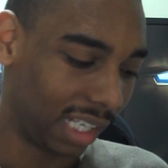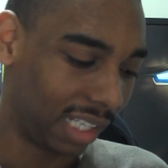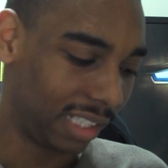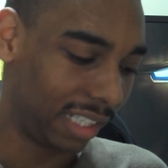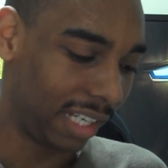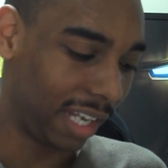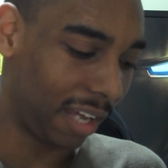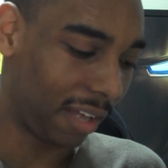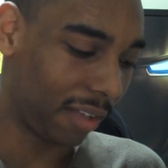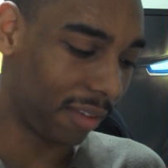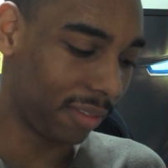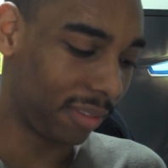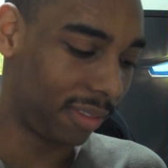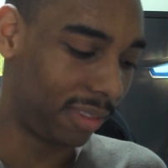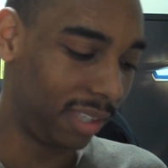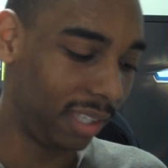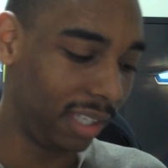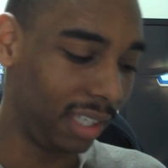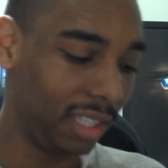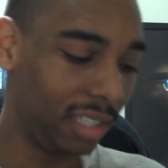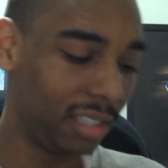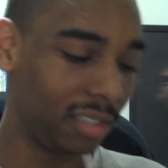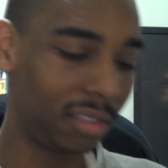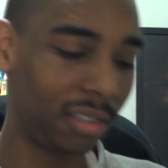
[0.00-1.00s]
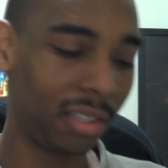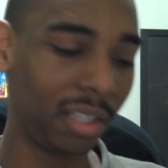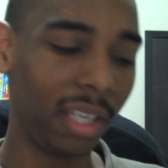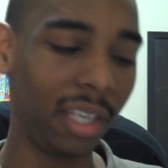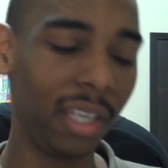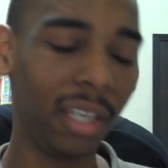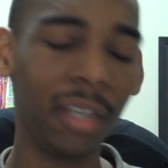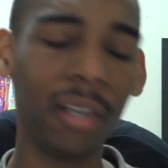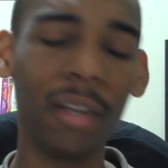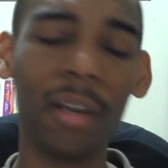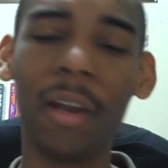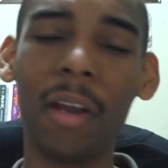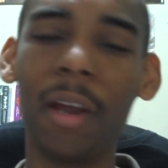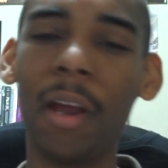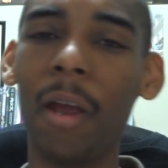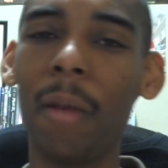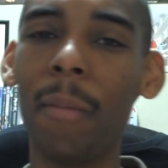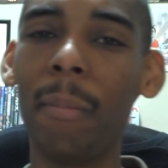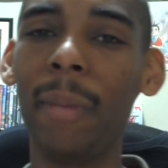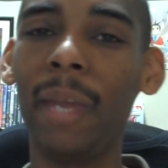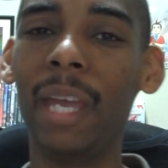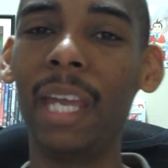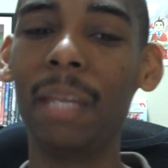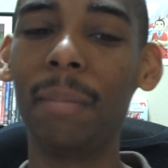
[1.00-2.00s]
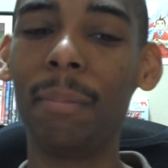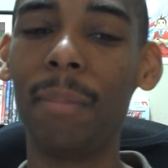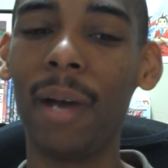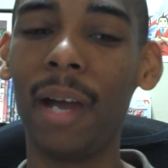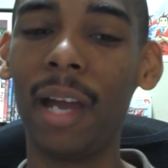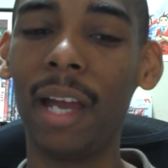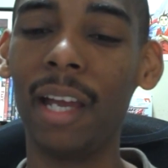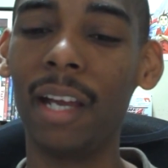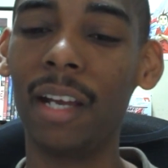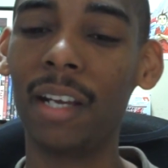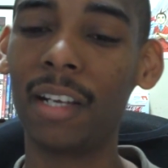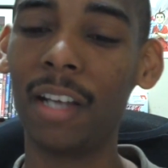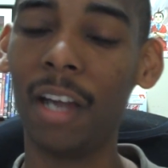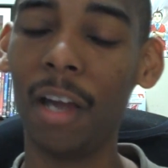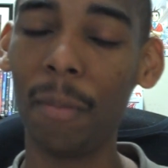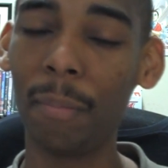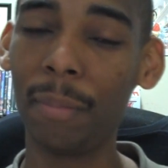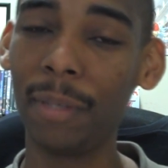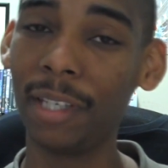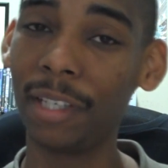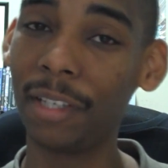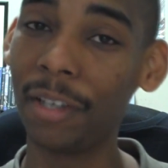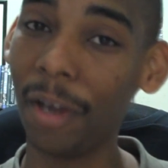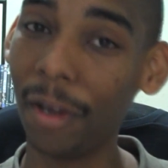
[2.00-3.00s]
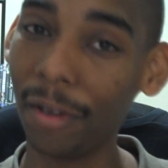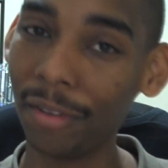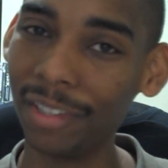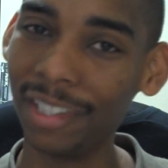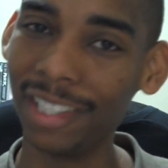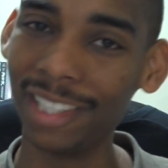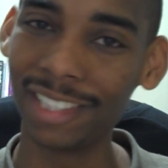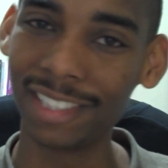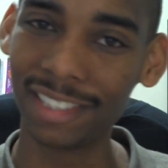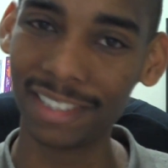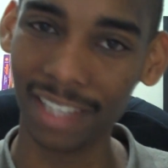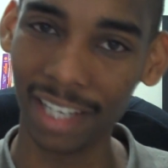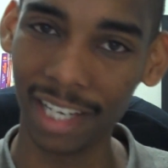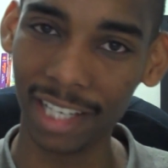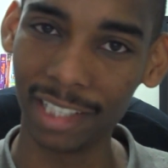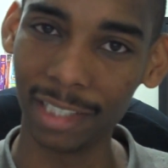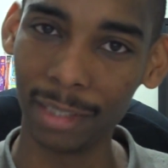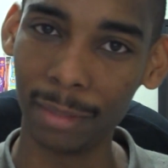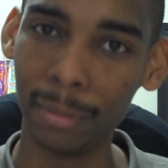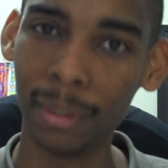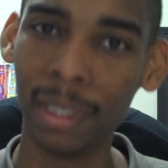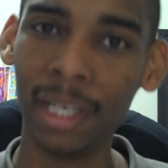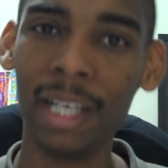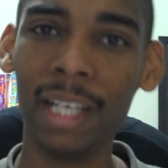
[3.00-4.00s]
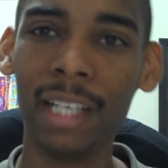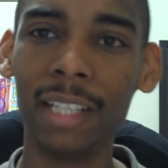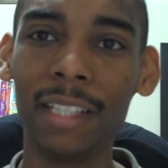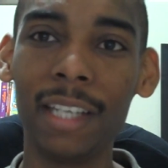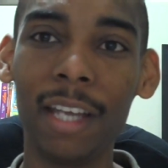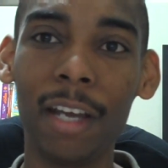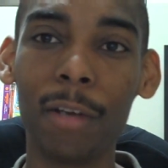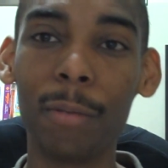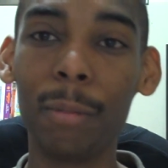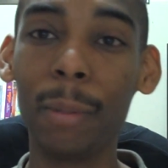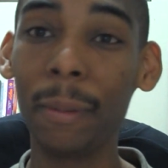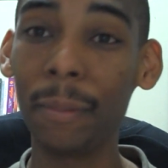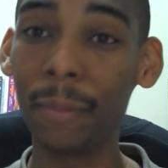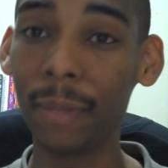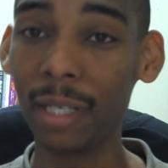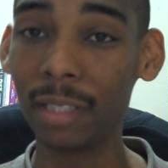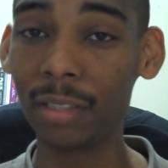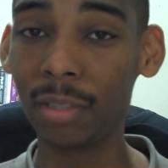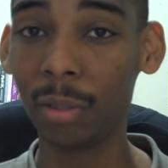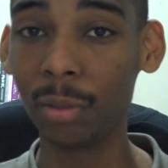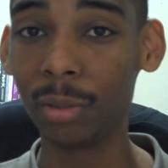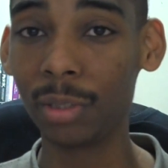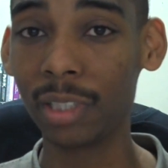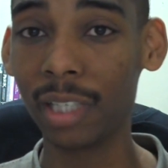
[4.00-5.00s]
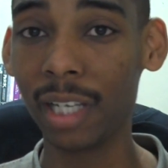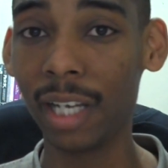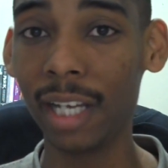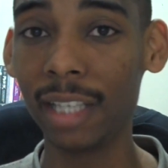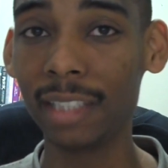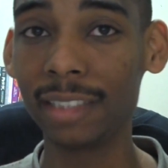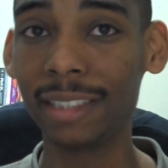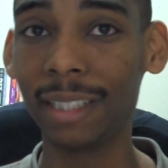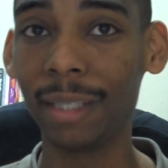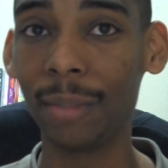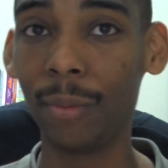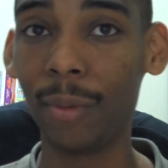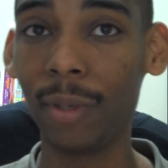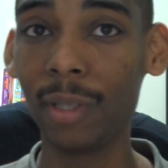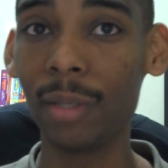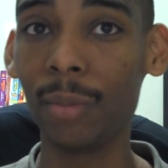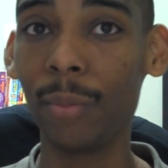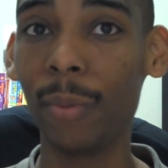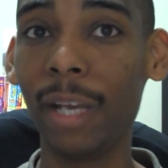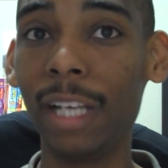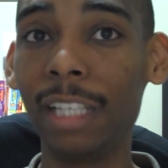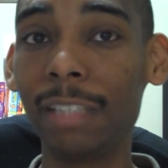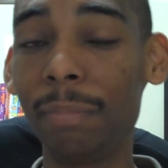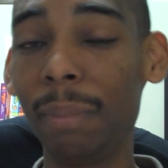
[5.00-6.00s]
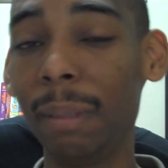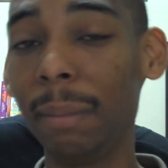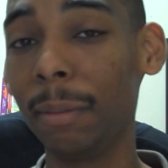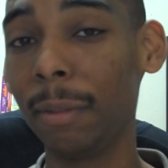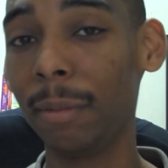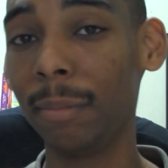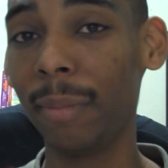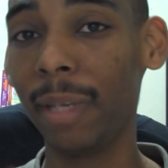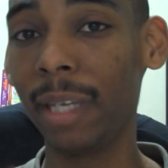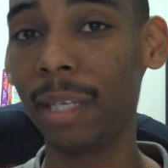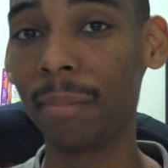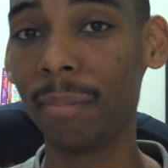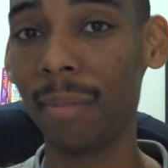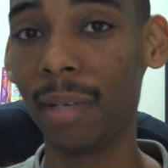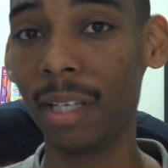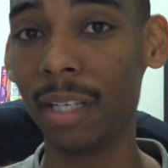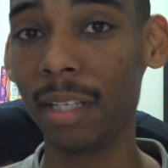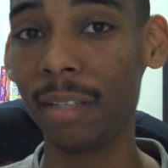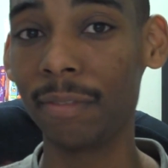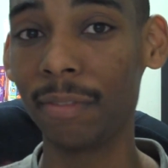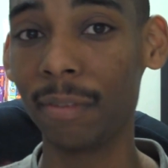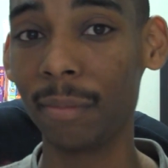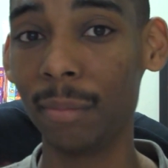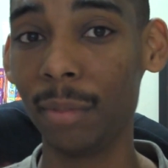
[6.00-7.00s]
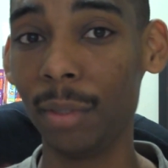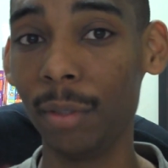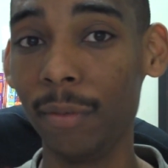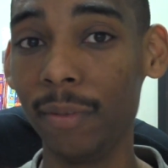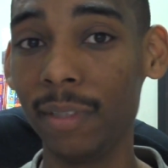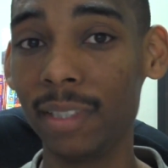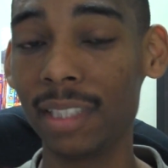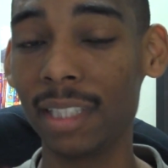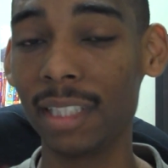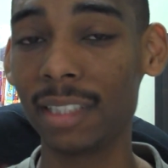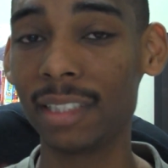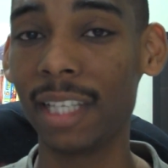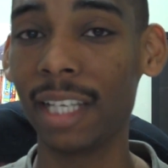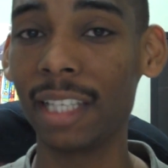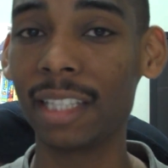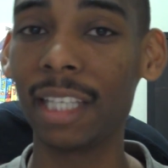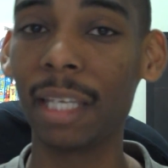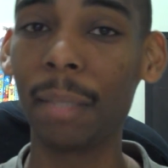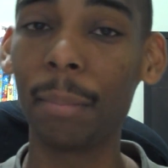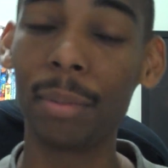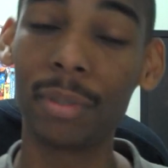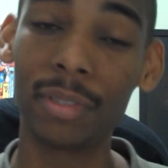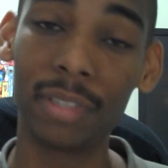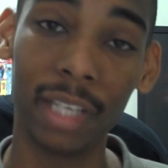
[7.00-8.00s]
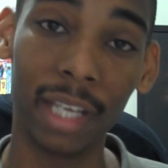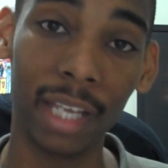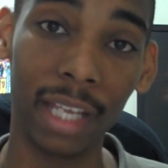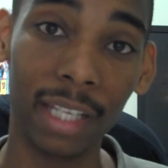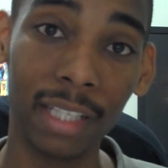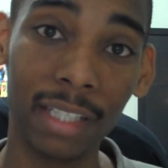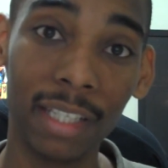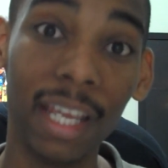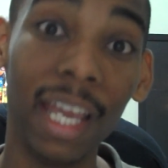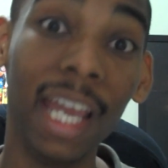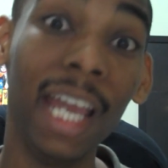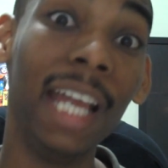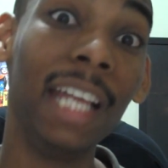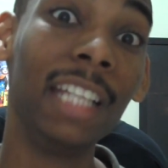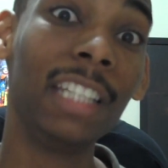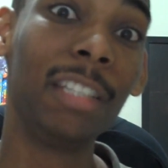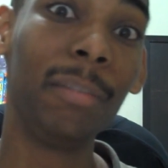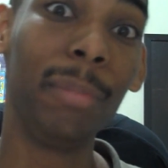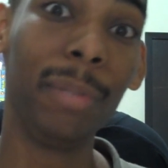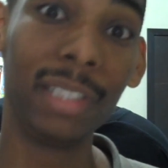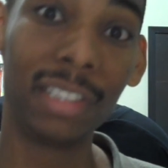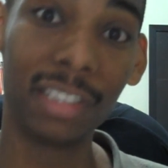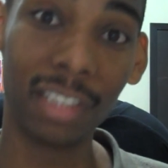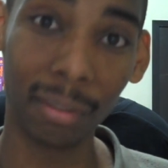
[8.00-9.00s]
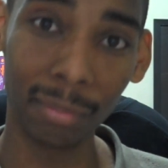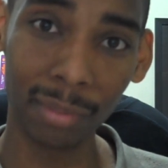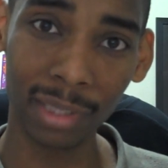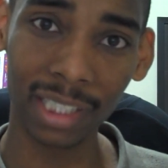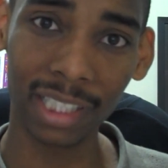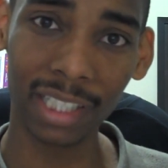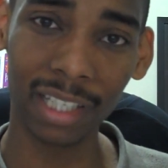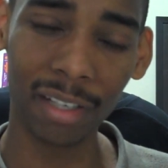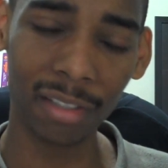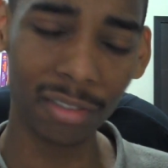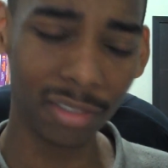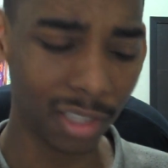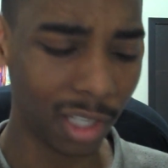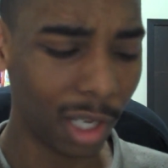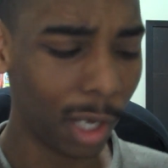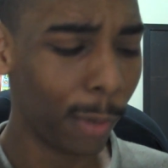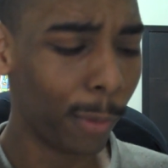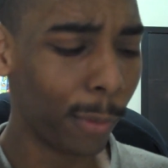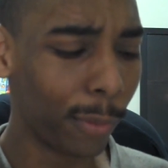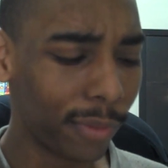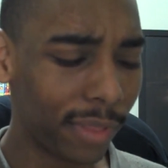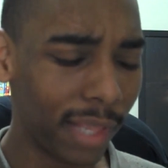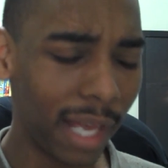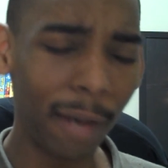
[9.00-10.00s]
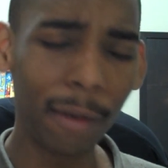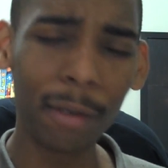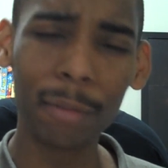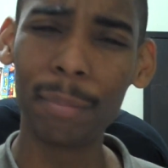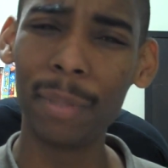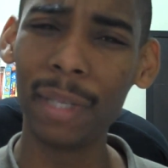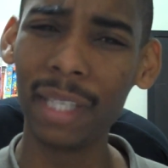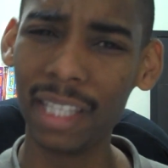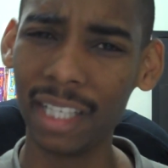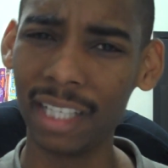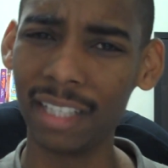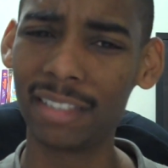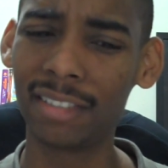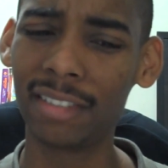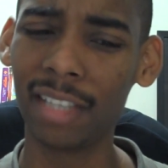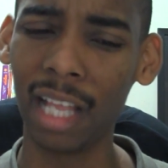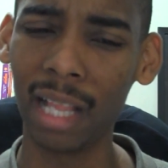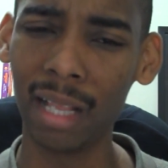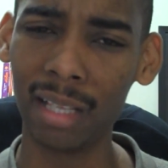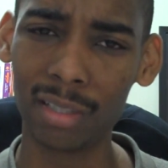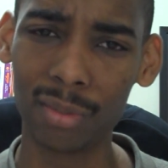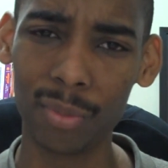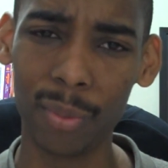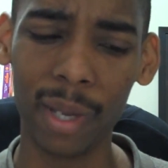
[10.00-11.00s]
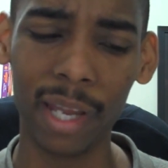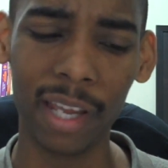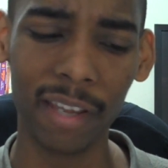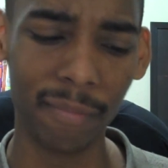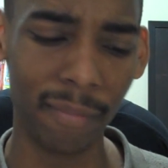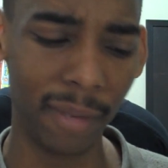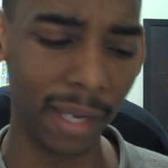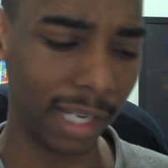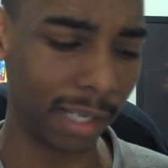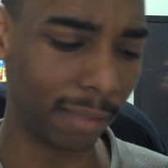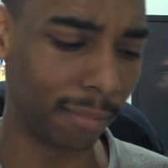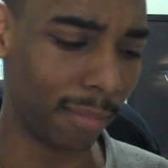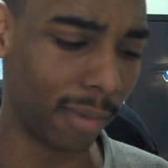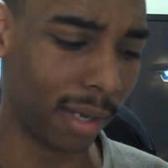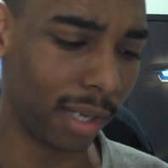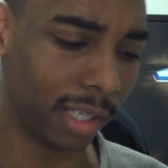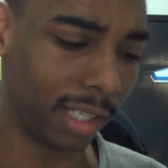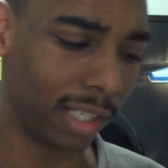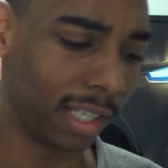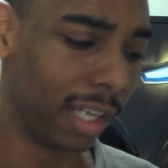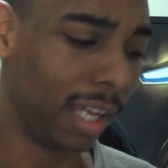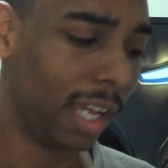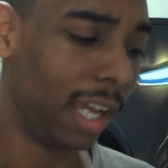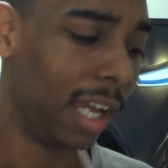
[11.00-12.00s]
Now, these here are made by a company called The Asylum. Now, remember when I told you guys that one of the ways people make money from movies is that they pretend to be something else? Well, that would be The Asylum's way of making money.